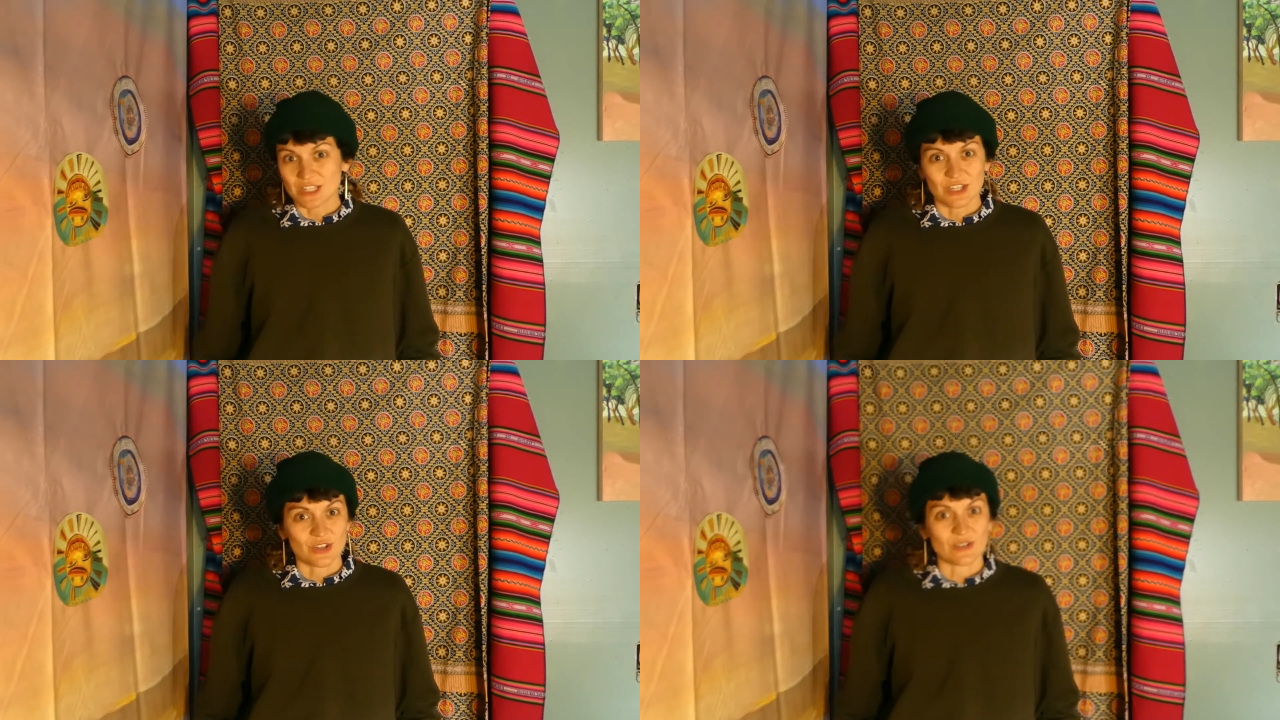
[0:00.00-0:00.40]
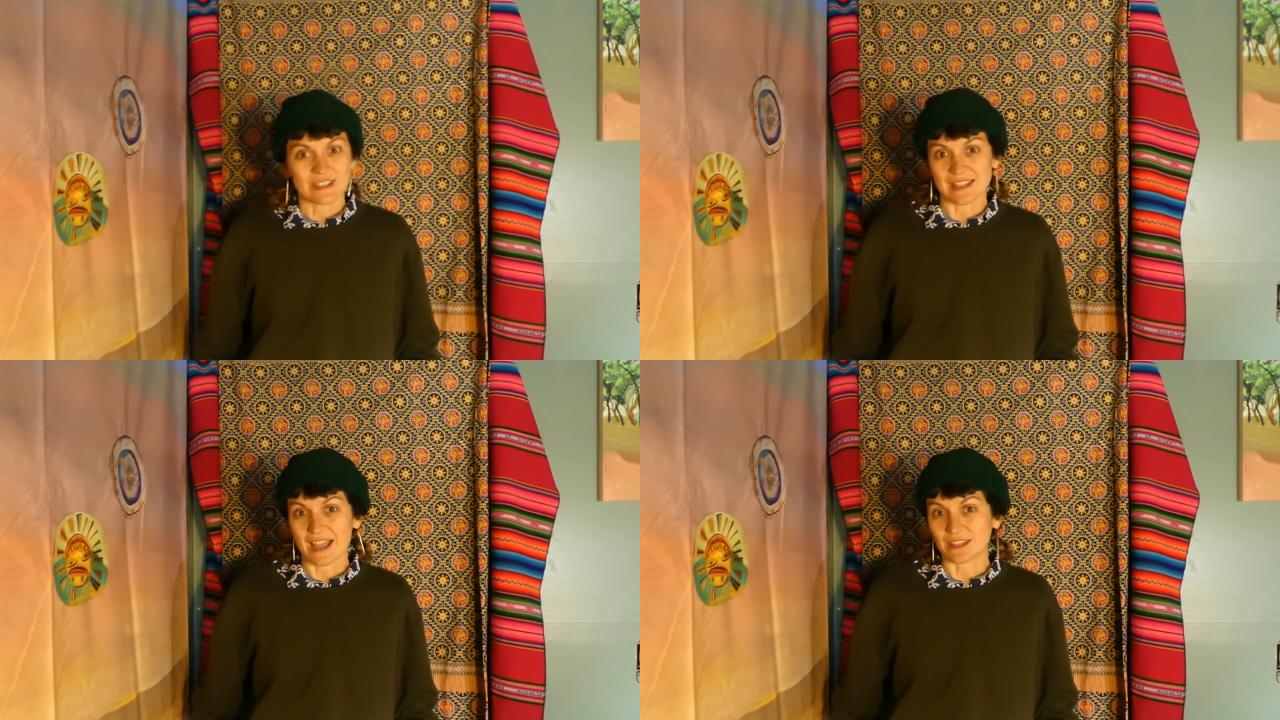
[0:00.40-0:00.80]
to know
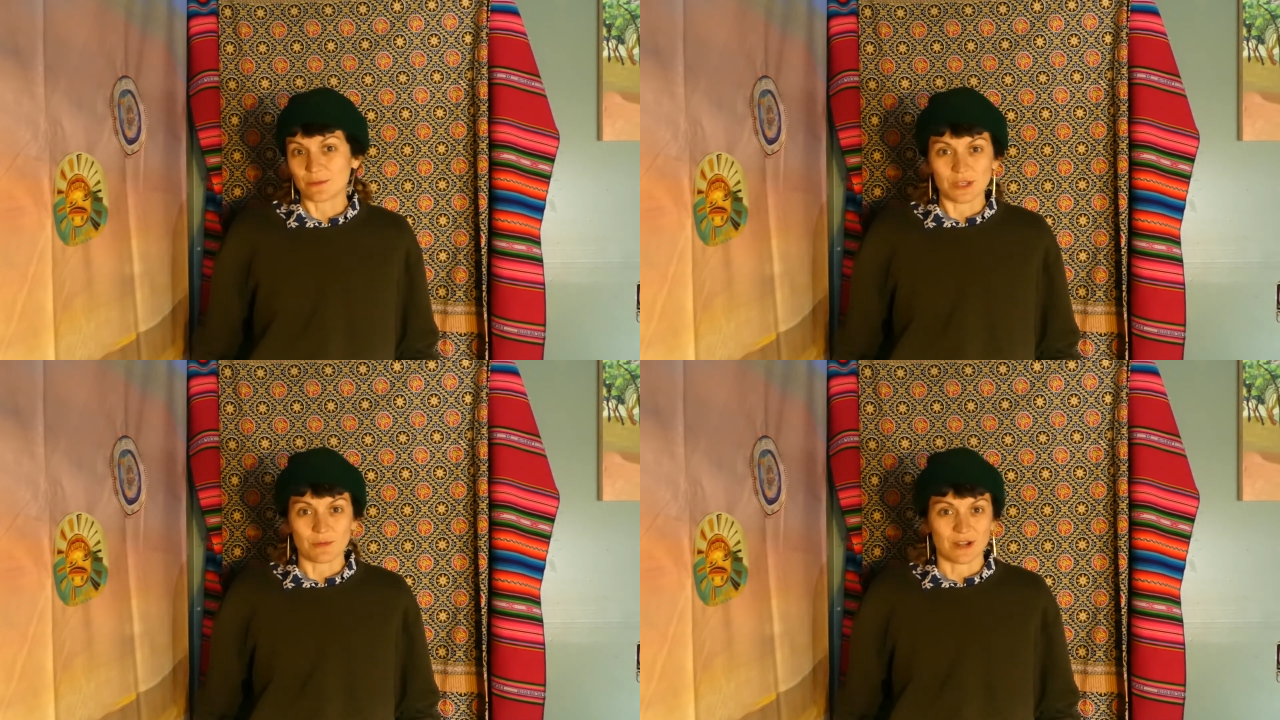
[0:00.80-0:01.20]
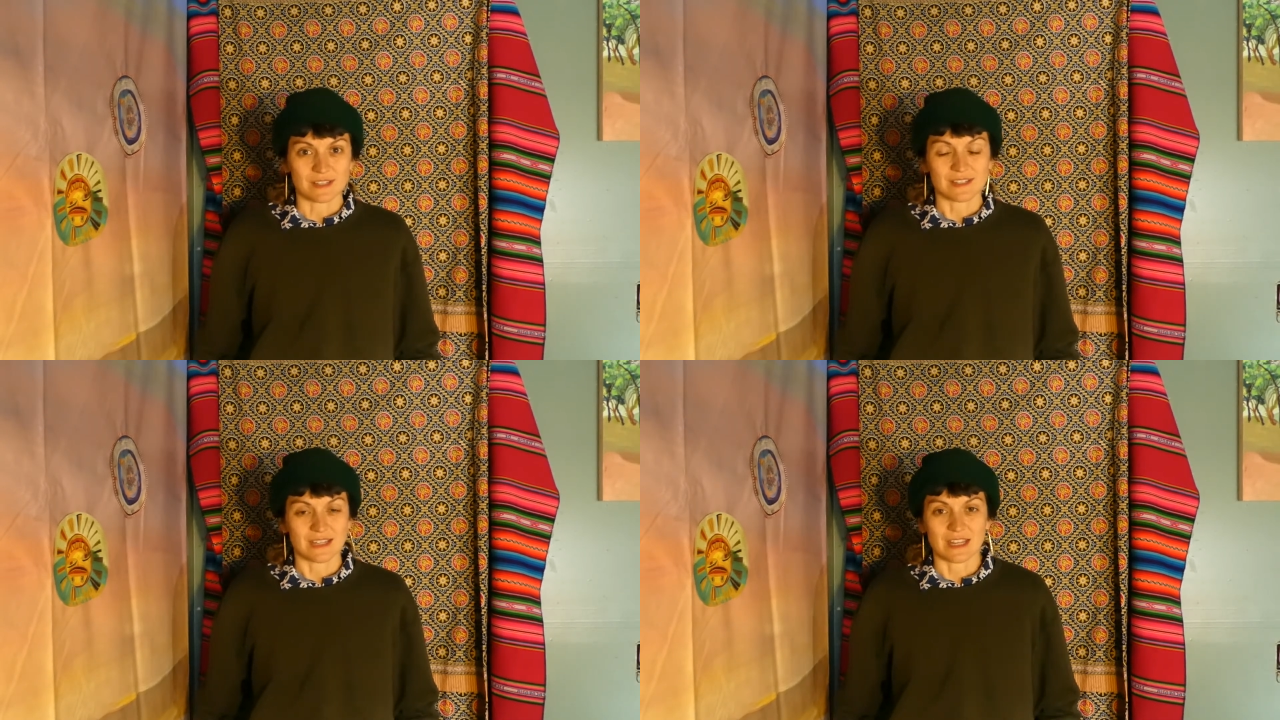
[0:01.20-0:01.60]
exactly what you want to
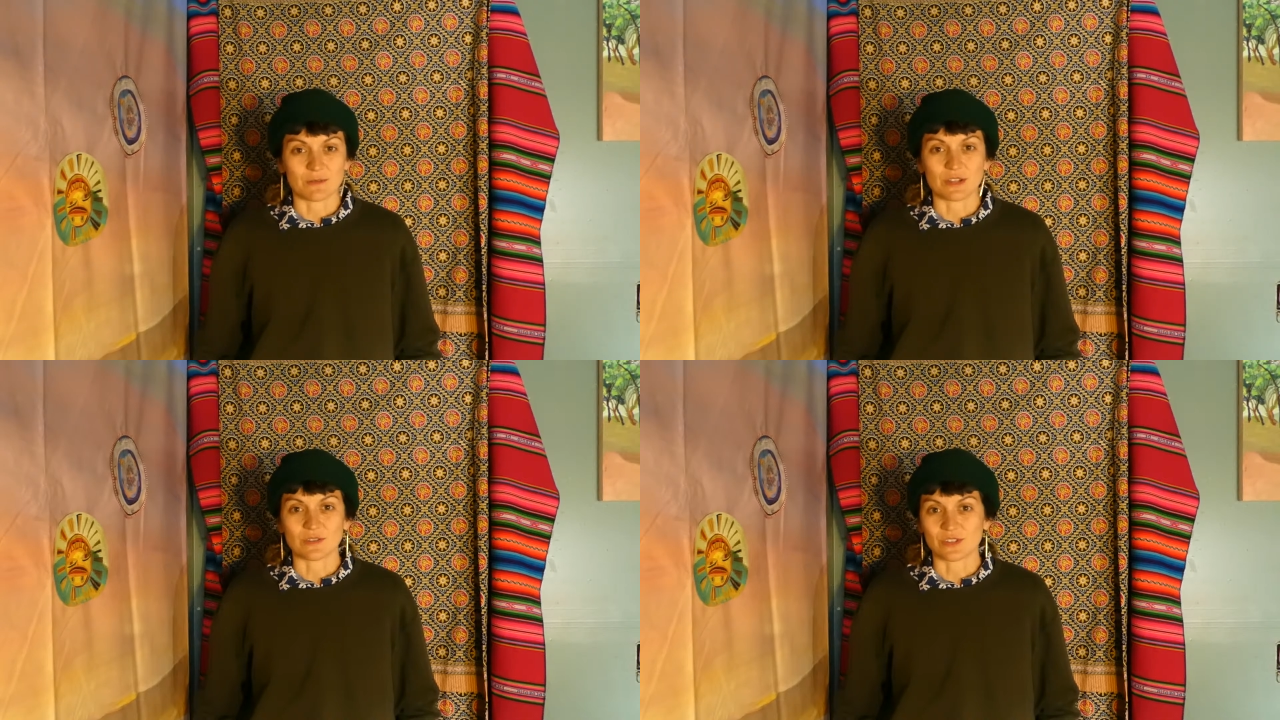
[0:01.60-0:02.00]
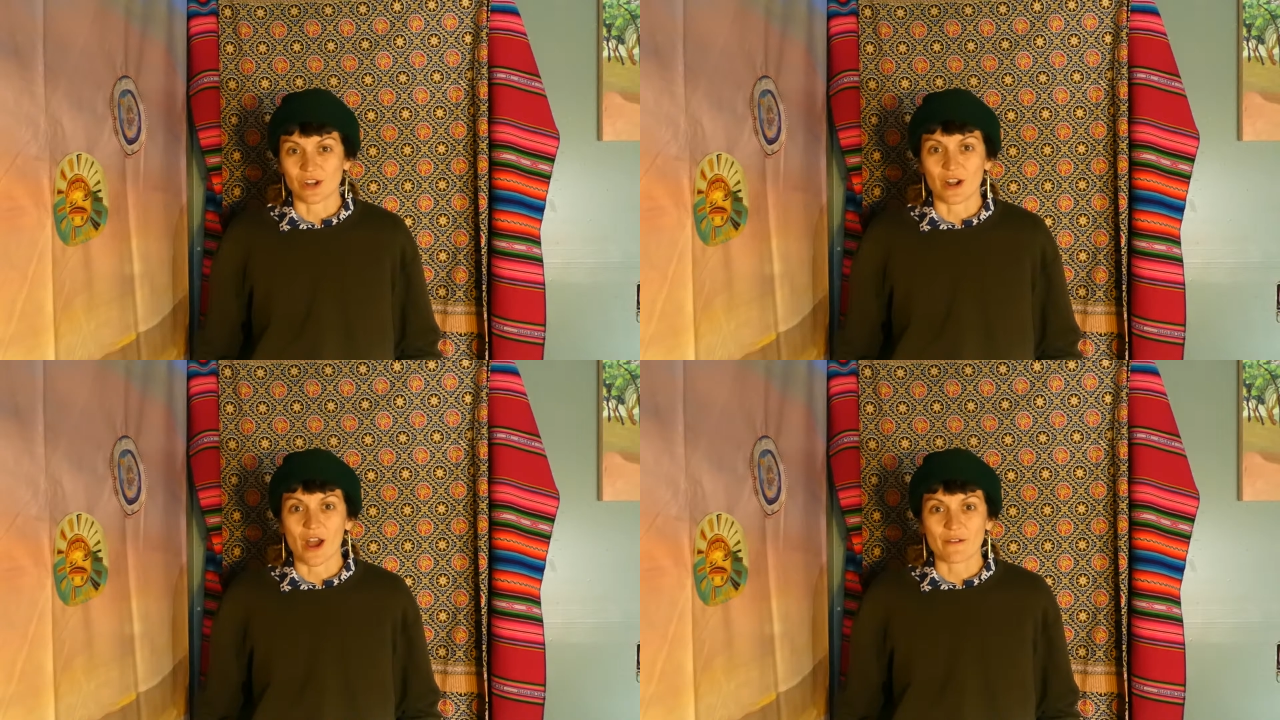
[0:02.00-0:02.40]
study when you
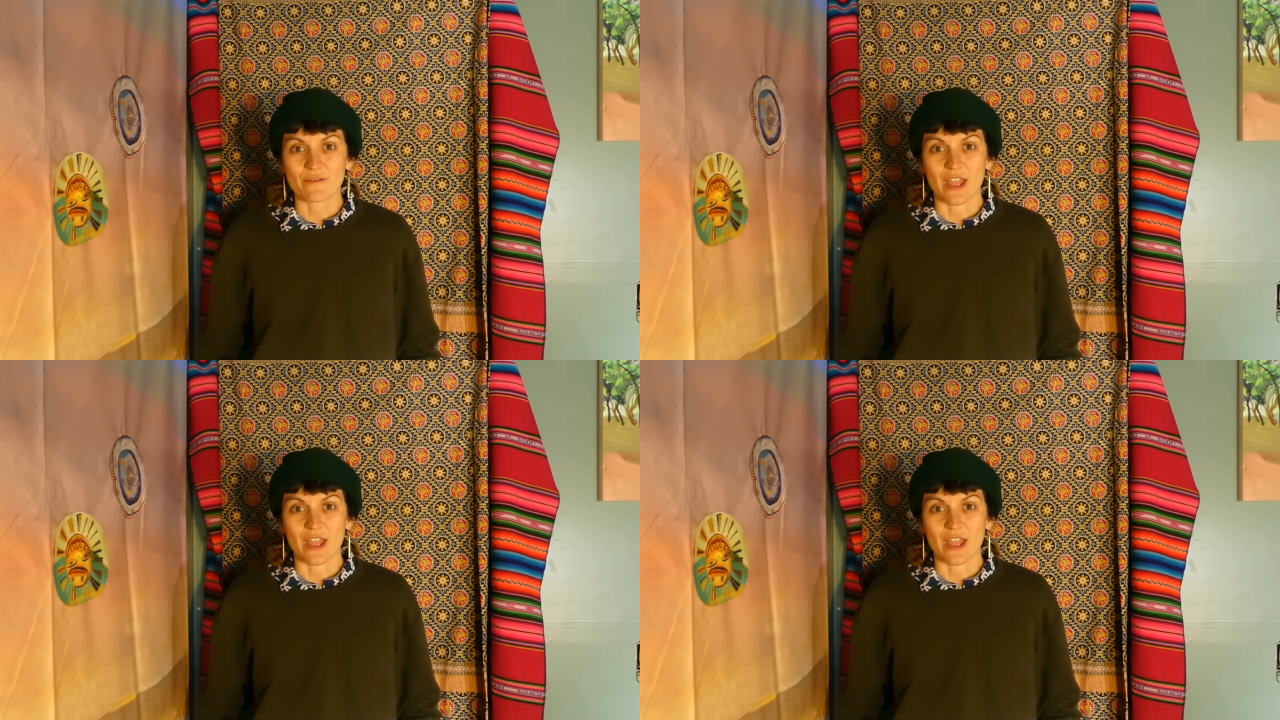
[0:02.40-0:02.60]
start off.